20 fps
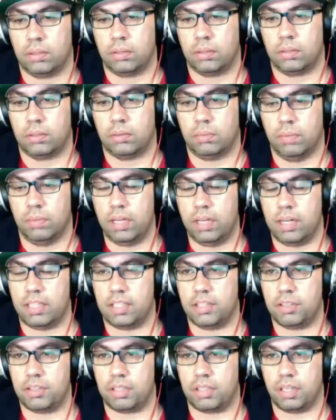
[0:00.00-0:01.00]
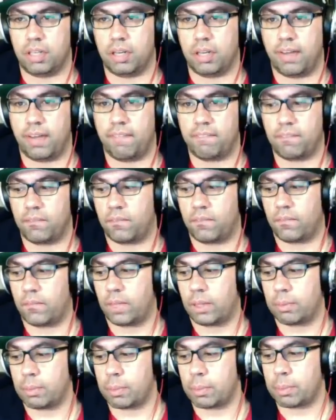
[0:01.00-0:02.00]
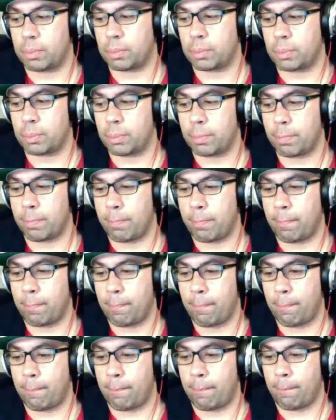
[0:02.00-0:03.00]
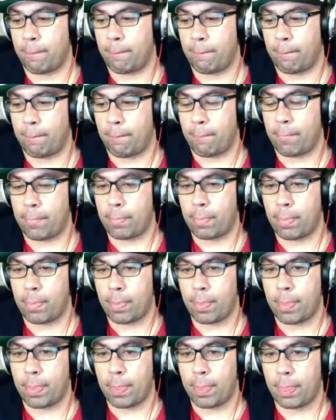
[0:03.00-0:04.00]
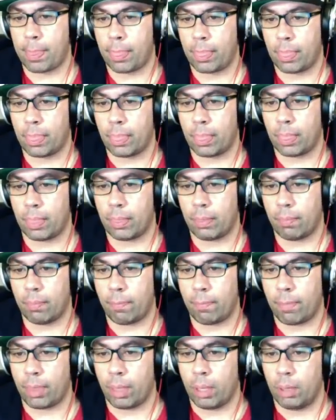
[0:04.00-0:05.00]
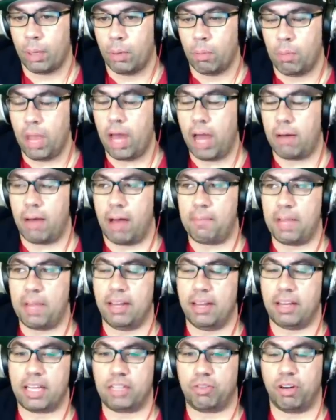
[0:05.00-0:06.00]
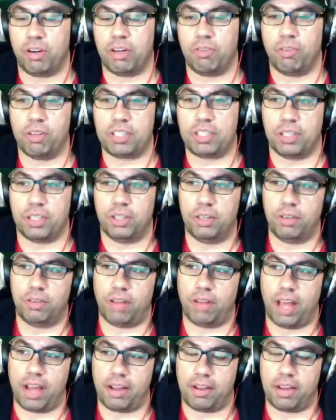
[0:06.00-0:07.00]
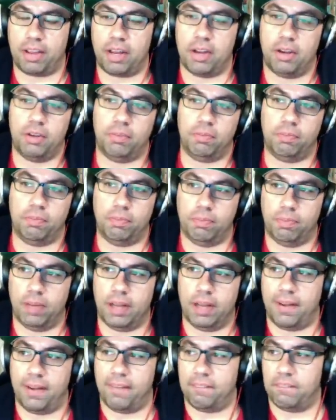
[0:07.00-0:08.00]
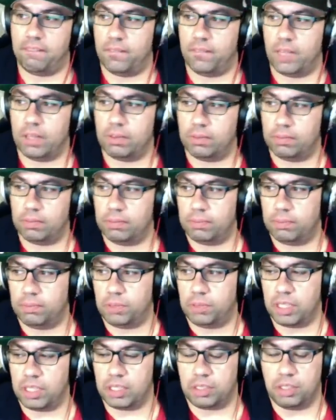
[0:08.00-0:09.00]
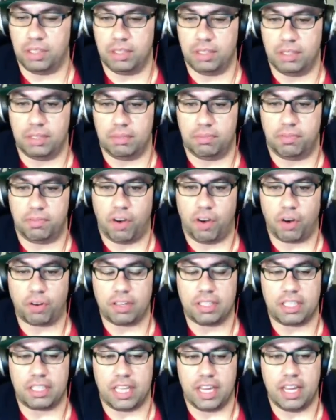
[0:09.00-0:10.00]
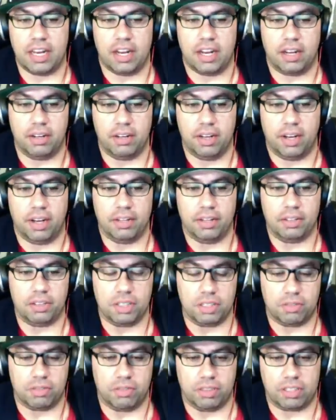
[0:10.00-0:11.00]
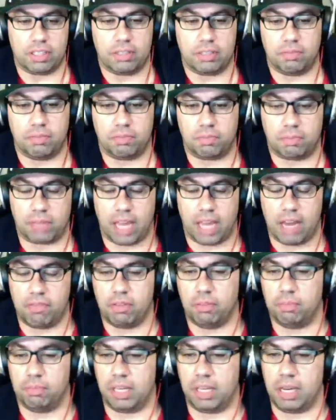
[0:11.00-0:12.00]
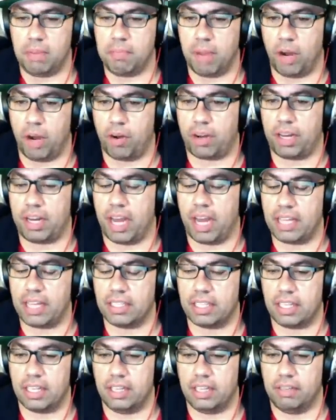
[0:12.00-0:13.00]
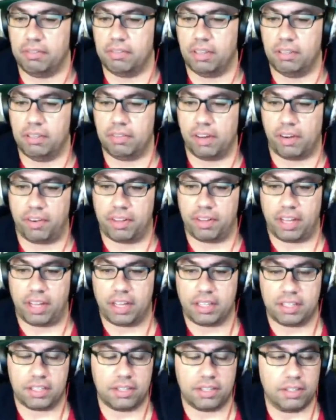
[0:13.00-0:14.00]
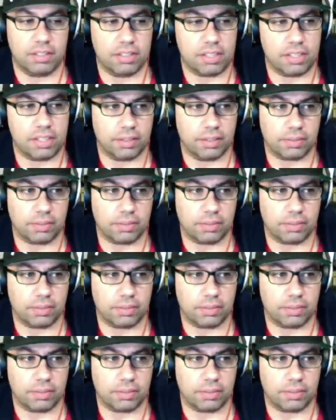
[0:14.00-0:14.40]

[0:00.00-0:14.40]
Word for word: because I love when other countries have this popular character that we don't hear about here in America, right? Yeah, Whereas I mean, because we're we're so like you know uh, just focused in on on just what's kind of a, the Americanized of of everything too. So